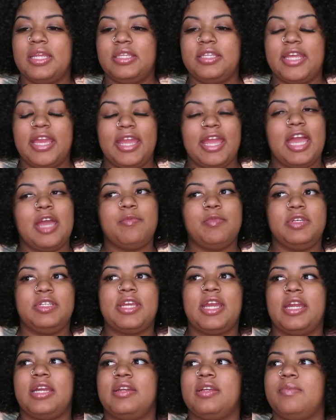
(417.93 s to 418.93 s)

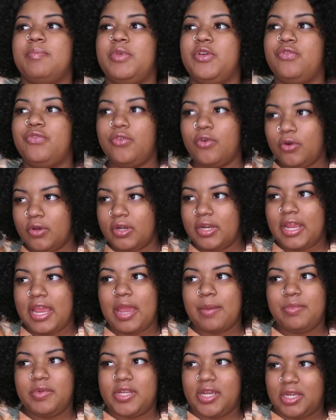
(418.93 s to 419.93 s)
Before they
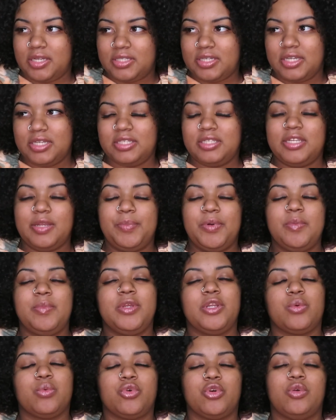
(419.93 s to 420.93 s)
had me take a test, they put
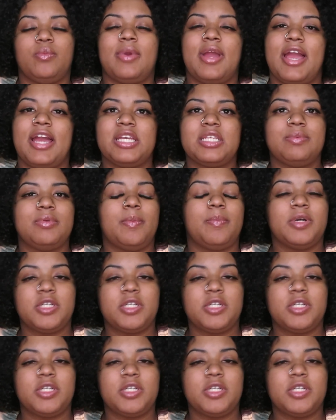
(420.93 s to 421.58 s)
me in a room, asked me a